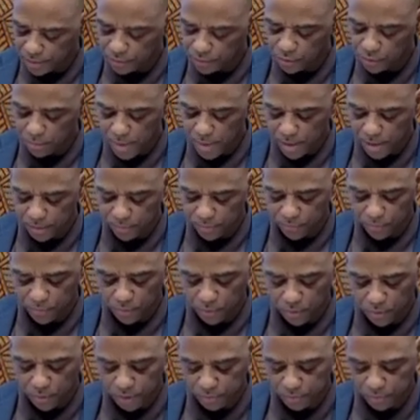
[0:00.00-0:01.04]

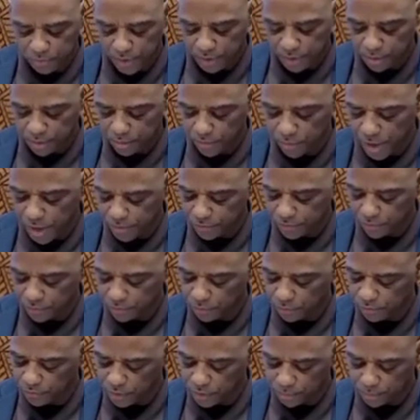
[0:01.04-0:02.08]
metaphors that are brushed through
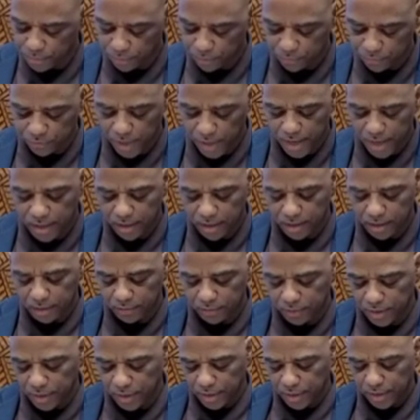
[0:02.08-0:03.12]
simple sayings
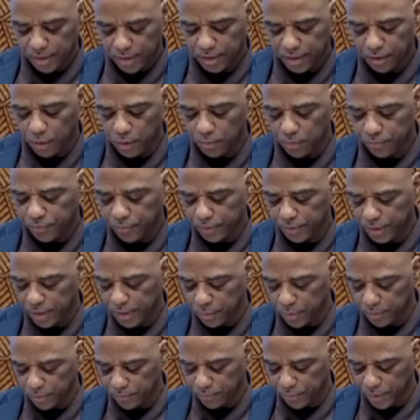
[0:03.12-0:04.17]
that hopefully
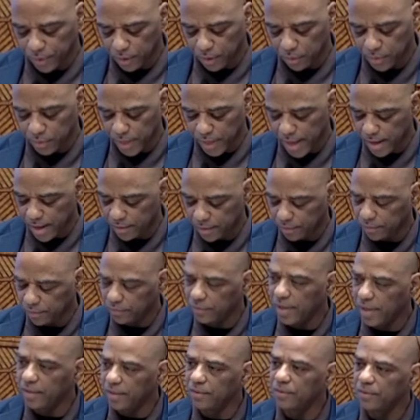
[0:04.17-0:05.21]
will flow down the
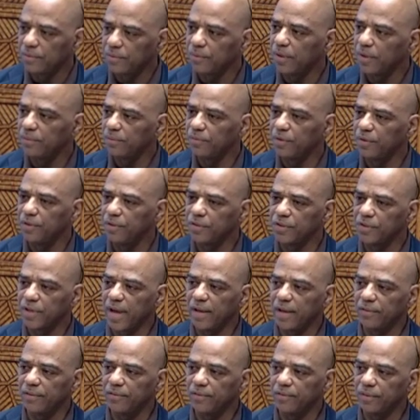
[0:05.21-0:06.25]
center of your
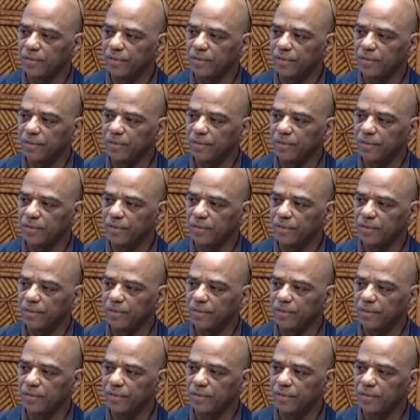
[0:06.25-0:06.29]
chest